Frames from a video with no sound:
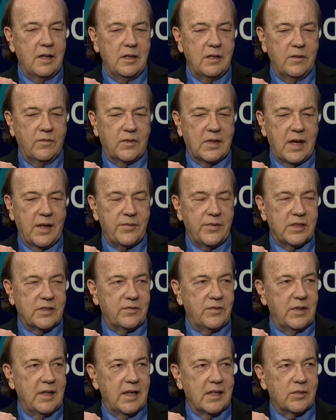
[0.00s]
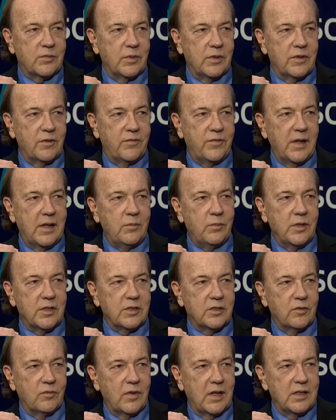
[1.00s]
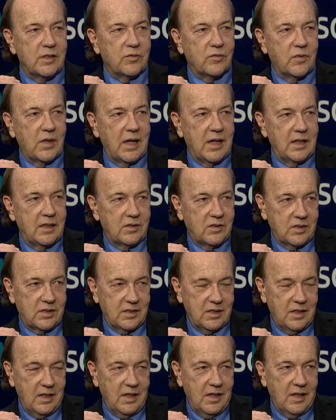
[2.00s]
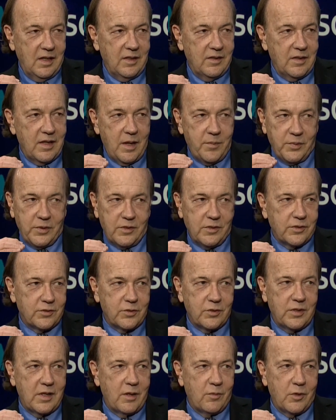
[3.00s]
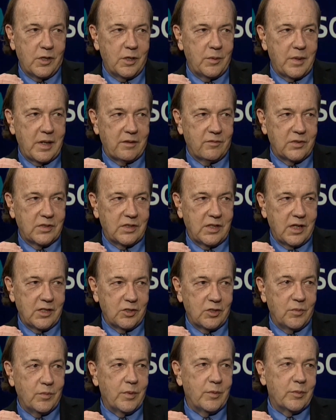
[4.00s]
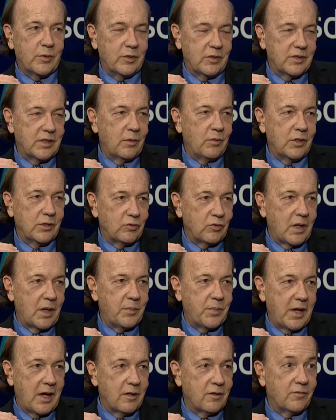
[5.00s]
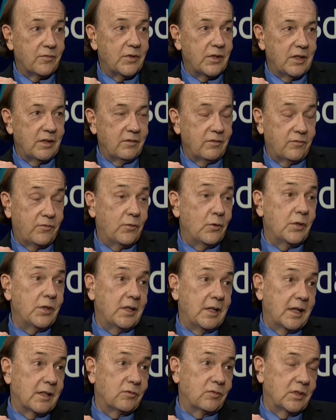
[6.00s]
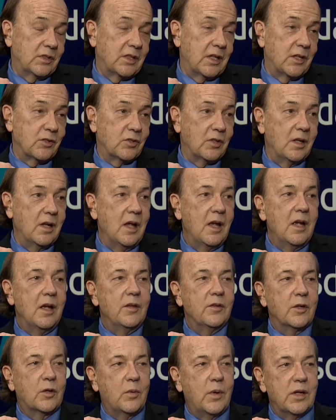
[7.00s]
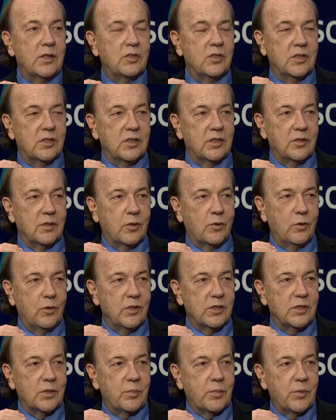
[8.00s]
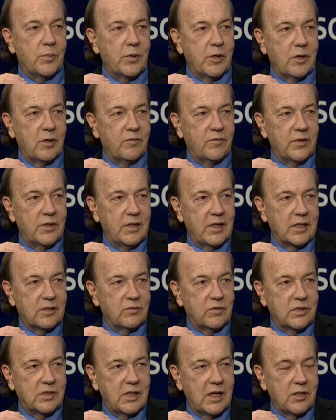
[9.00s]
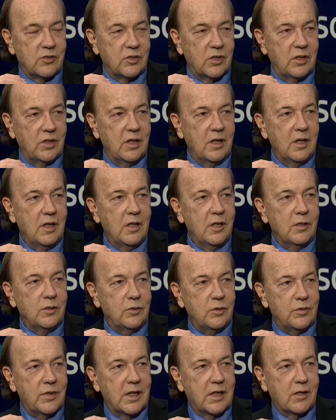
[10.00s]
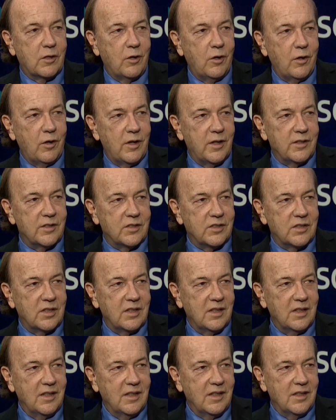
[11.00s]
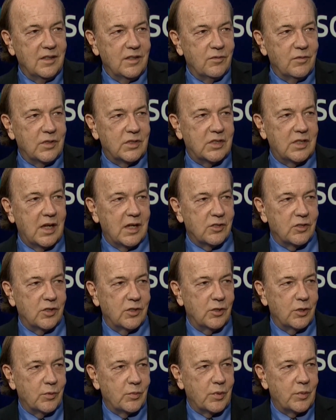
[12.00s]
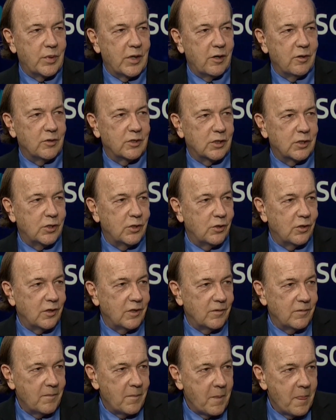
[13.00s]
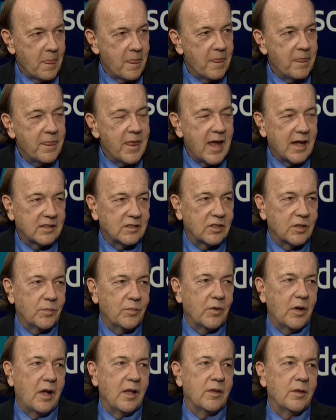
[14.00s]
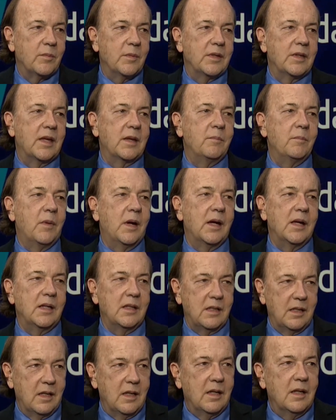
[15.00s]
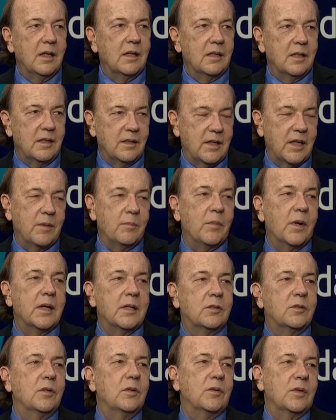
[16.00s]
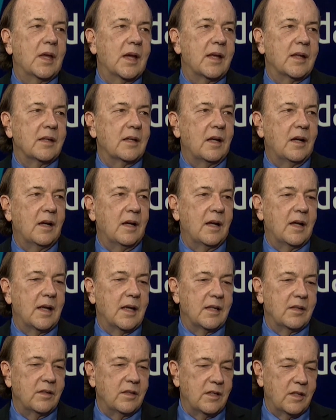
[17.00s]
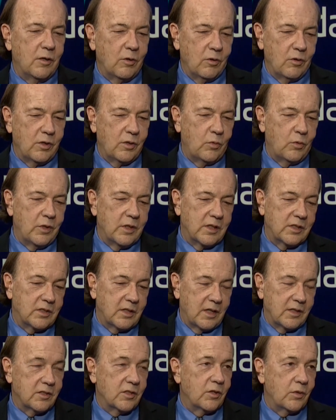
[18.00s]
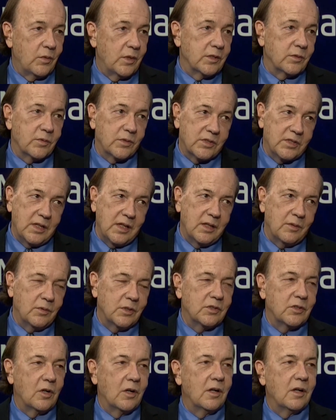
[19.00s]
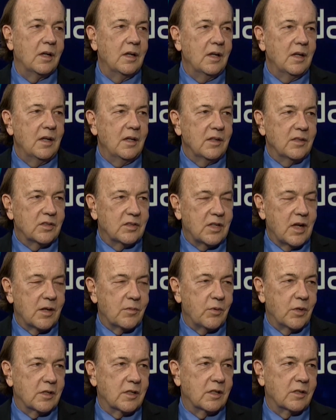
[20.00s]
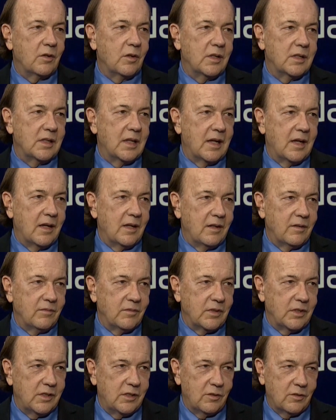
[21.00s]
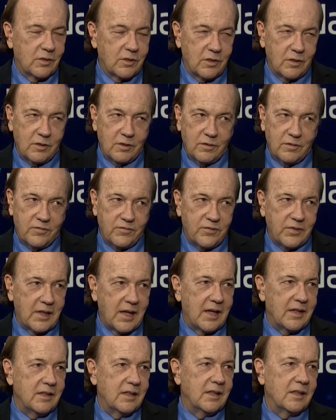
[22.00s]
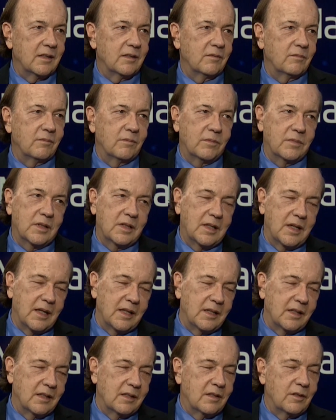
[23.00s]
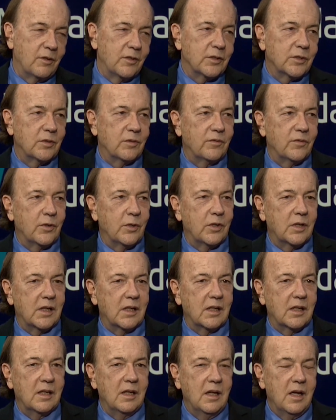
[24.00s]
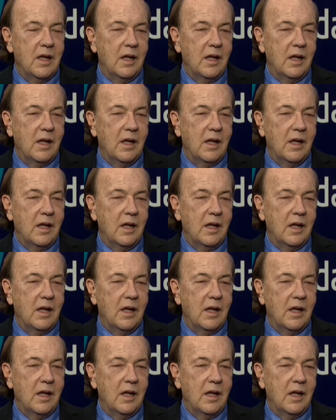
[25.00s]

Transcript: you've got this finesse where the Fed wants to raise rates, mm-hmm. not because they're not worried about a recession, but because they want dry powder for the next recession. The question is, in the course of preparing for the next recession, do they cause the recession they're preparing to cure? Mm-hmm. That's the problem. And they might do that. And the early warning signs are the ones we're seeing, which are stock market going down, yield curve flattening, getting close to inverting,